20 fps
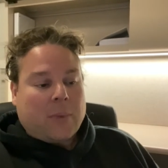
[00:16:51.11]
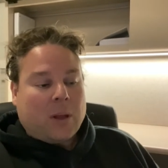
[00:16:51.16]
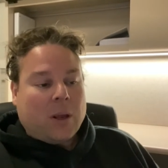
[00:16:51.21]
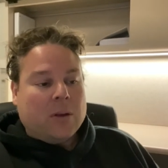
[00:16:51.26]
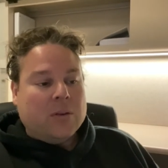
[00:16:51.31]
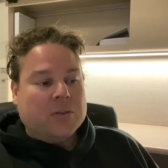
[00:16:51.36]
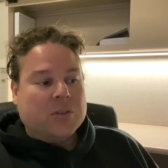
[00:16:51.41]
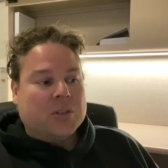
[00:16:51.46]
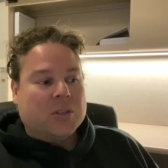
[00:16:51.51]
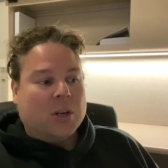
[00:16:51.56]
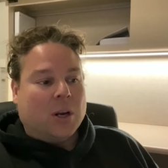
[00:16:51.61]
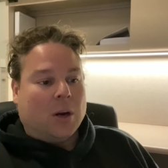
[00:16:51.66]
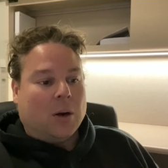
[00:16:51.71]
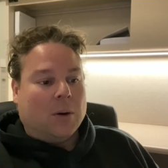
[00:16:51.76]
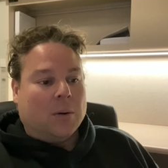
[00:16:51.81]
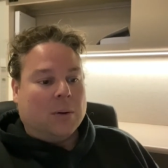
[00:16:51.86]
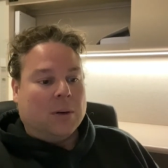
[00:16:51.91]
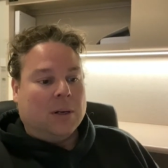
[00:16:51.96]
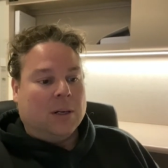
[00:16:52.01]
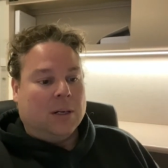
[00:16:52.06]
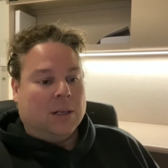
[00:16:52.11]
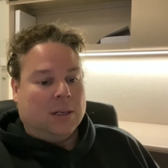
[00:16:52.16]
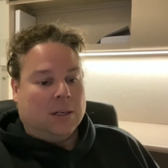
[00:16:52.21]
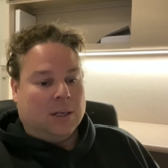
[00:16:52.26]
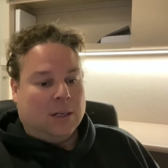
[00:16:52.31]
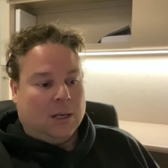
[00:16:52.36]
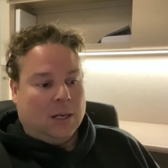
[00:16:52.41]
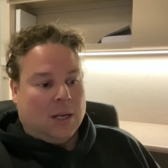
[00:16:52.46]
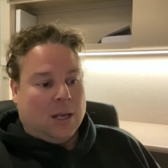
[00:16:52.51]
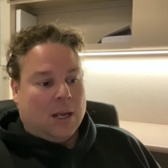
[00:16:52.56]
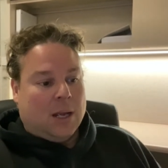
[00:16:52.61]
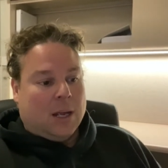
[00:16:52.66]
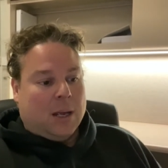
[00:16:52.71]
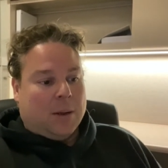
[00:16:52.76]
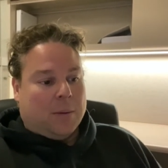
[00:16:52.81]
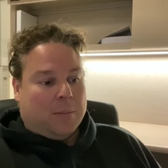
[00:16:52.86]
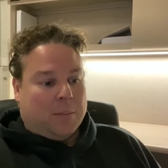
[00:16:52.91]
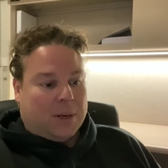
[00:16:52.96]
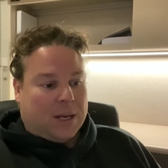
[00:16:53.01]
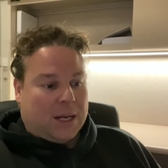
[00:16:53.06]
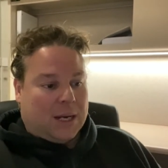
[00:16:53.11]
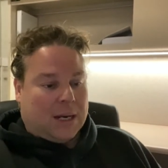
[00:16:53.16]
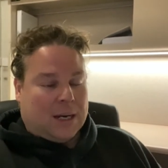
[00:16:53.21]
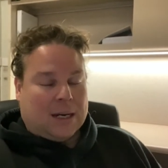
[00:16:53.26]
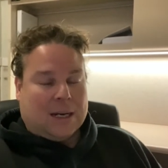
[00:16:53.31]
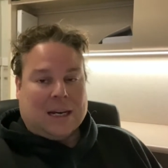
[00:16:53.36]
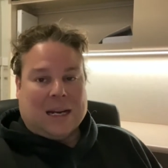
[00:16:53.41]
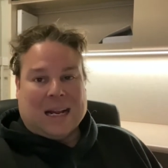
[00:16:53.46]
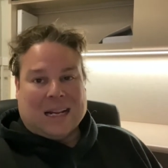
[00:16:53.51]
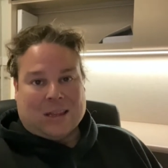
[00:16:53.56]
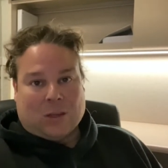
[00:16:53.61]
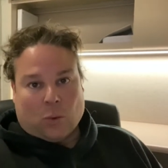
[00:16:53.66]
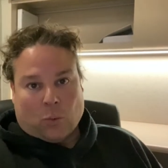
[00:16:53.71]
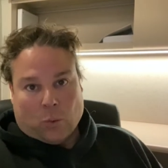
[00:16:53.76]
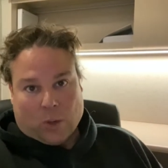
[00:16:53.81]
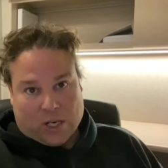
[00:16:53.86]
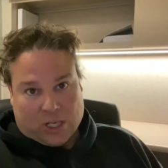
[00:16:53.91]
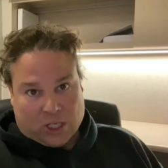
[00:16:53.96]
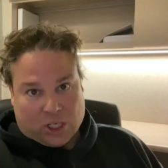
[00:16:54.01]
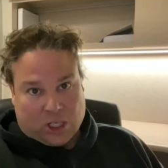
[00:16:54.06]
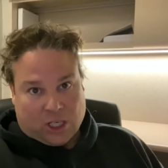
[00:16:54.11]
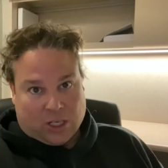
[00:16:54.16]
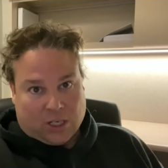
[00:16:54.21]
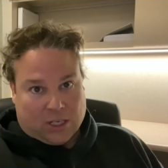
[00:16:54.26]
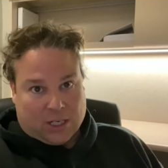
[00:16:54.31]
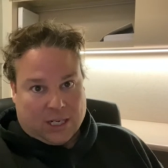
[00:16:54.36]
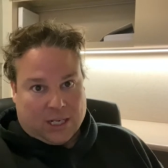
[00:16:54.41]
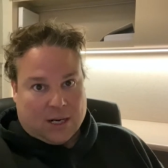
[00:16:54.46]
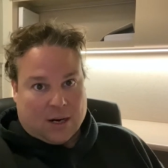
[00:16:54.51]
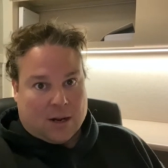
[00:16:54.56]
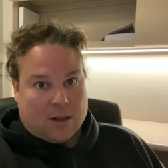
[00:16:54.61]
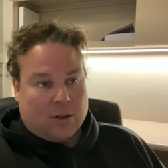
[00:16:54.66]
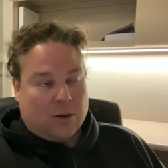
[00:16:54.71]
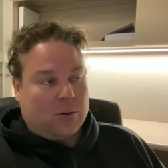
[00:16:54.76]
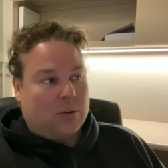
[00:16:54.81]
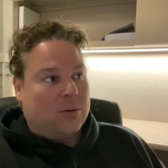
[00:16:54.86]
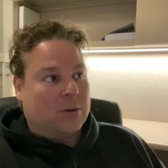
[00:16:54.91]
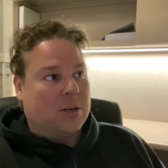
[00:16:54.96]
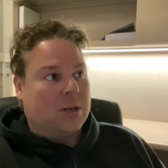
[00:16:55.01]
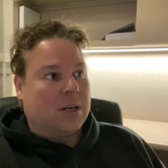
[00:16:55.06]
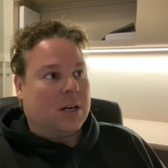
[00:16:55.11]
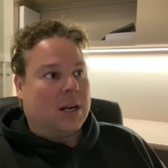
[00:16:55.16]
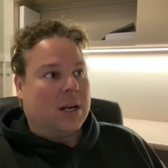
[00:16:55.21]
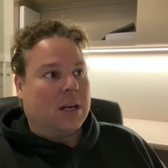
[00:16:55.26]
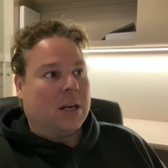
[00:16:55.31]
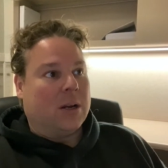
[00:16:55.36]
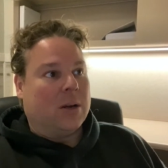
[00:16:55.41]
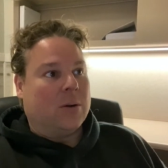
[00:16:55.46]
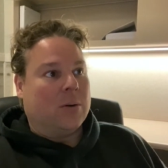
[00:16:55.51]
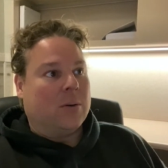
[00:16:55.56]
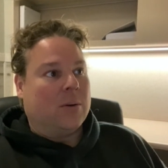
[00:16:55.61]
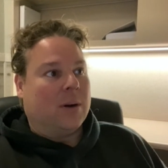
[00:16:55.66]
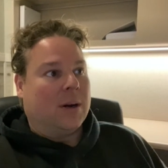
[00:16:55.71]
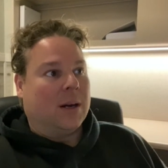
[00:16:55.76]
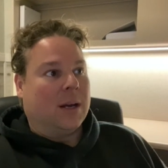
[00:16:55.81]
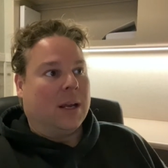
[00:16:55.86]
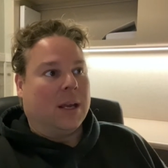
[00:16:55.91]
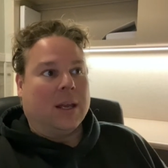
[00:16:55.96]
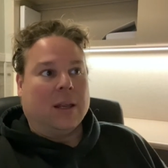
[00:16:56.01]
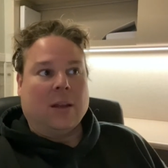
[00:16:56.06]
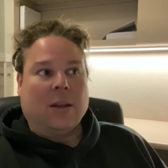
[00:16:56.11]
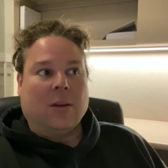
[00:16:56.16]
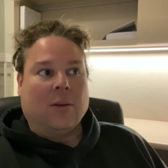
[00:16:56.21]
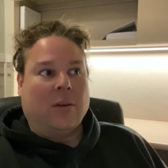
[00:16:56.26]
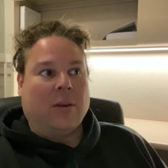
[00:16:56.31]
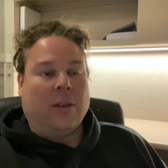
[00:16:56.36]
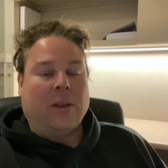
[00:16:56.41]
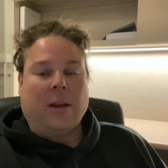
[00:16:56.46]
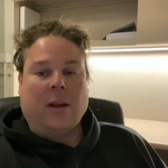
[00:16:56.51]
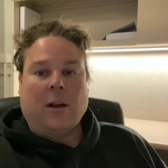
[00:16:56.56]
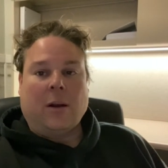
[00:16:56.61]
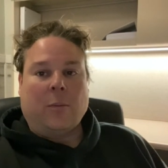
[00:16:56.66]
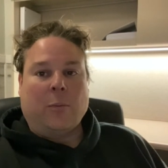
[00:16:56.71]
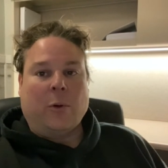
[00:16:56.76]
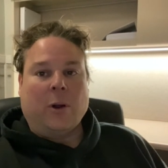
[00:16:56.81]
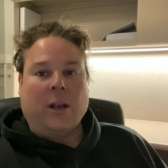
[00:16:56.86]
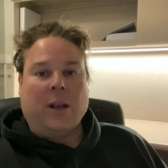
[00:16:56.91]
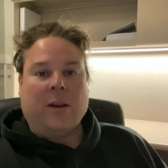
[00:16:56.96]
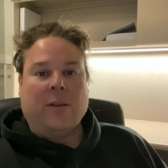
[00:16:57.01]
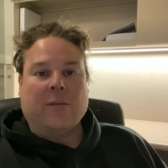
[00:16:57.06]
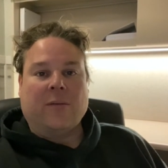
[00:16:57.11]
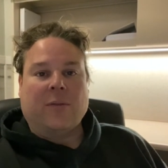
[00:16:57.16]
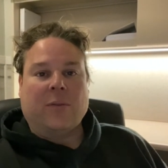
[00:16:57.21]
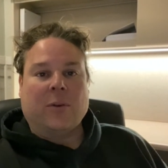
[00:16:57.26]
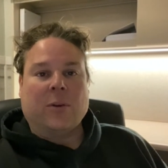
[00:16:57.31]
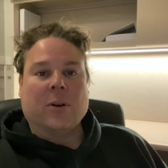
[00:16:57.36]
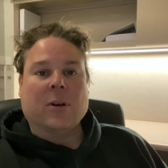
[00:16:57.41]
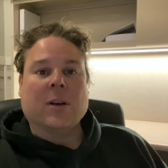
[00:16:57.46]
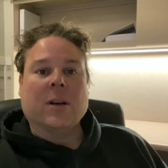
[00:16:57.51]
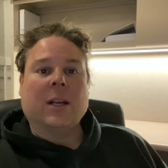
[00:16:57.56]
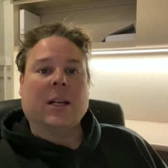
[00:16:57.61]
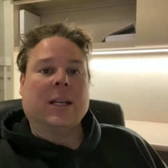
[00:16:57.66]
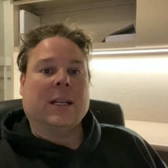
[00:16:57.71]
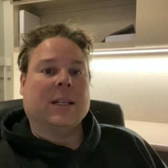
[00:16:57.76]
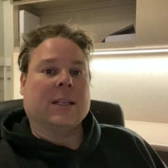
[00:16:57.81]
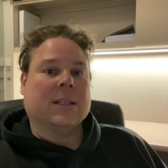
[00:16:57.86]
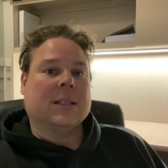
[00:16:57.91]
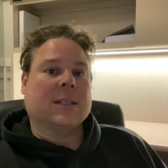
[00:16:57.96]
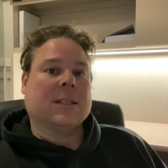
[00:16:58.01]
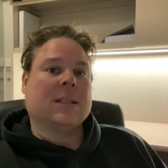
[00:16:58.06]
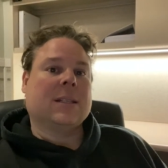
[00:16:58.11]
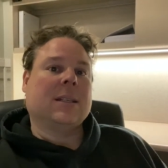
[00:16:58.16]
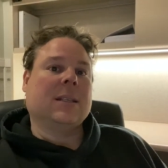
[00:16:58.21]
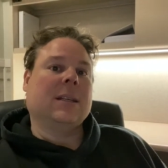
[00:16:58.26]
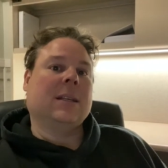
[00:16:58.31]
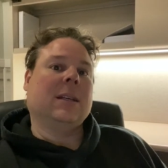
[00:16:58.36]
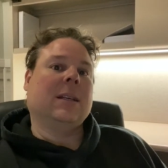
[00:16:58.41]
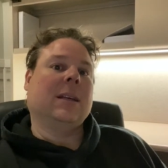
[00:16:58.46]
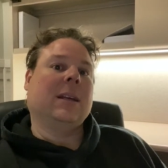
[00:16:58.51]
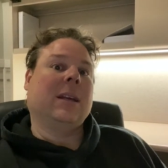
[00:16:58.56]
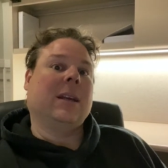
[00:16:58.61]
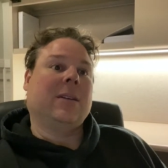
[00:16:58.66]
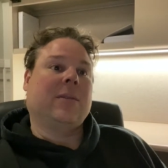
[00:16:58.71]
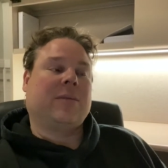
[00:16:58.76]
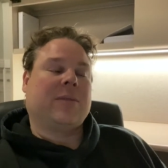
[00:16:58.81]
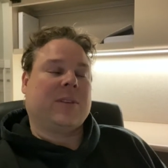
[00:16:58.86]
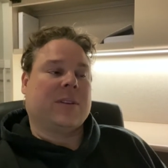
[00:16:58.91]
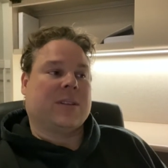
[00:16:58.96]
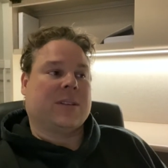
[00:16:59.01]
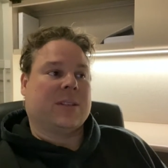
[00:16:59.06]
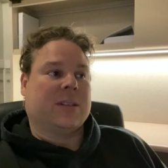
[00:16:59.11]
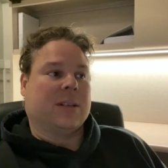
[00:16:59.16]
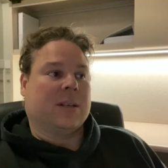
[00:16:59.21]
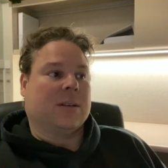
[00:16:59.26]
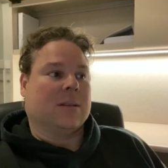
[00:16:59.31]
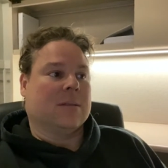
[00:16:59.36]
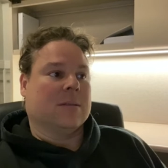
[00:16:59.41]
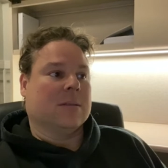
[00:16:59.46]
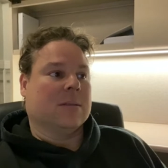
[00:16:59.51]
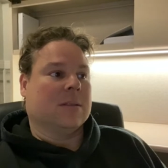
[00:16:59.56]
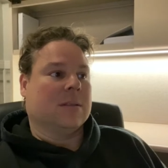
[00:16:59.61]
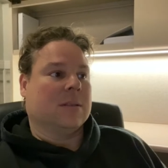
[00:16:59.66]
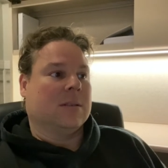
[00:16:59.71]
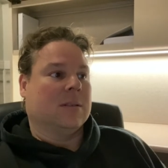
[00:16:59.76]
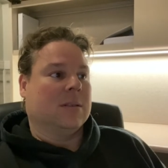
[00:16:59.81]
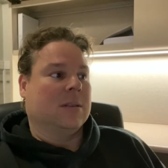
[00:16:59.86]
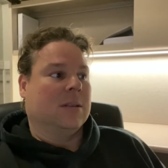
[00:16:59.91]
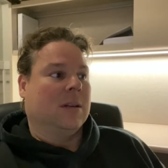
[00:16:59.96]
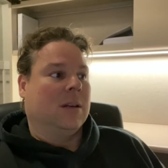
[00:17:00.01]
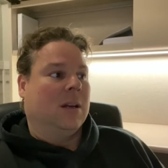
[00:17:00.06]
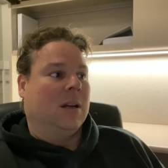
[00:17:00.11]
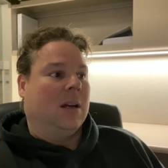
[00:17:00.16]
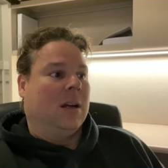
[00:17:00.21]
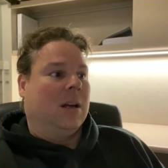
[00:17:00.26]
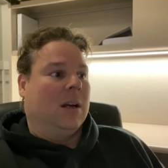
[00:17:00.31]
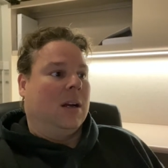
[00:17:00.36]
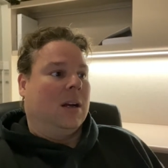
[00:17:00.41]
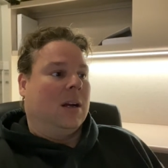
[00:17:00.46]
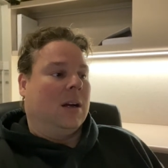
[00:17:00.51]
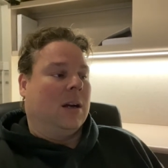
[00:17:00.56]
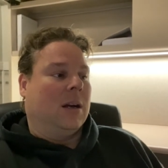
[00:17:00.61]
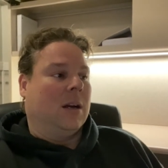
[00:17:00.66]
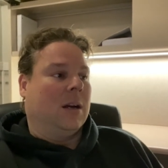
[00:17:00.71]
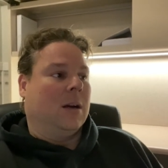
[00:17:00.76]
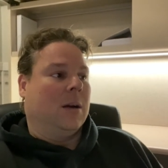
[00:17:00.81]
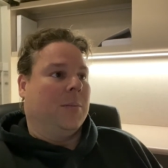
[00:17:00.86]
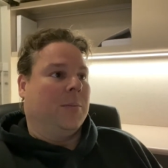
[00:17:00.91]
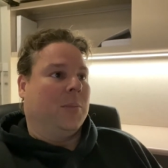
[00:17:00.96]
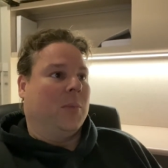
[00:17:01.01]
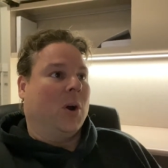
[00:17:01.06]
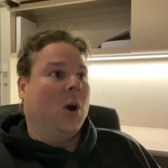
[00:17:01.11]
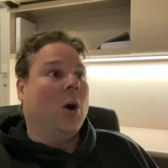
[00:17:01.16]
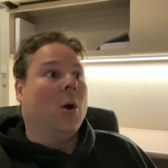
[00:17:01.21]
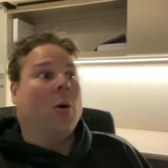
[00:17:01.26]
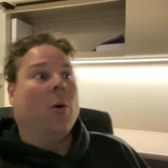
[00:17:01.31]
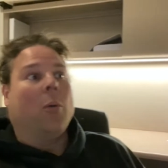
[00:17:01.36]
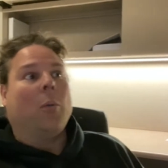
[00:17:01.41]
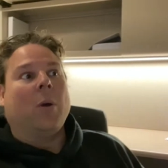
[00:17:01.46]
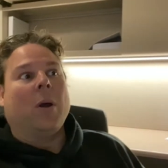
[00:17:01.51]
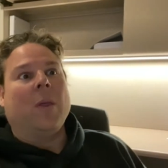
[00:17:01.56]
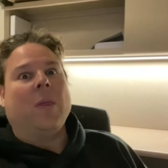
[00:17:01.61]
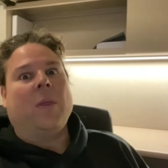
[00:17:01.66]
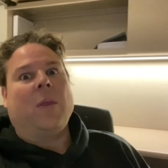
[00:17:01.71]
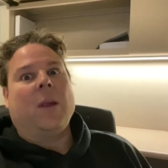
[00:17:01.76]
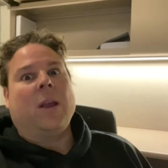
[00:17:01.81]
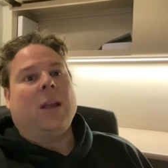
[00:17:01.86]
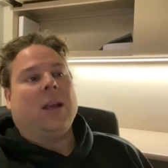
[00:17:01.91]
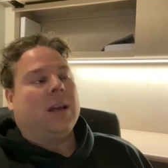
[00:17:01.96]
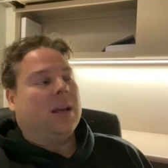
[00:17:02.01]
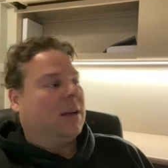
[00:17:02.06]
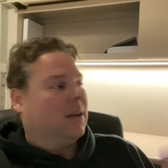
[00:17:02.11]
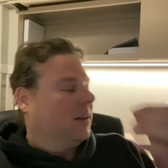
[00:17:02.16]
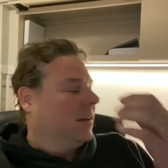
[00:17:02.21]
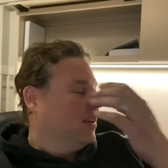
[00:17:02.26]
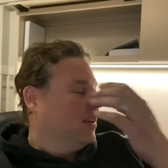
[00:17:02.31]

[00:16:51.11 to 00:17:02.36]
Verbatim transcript: So, but got the windshield in on the Coronado. Again, the only thing I'm waiting for is the IFTA stickers. Oh, one thing, it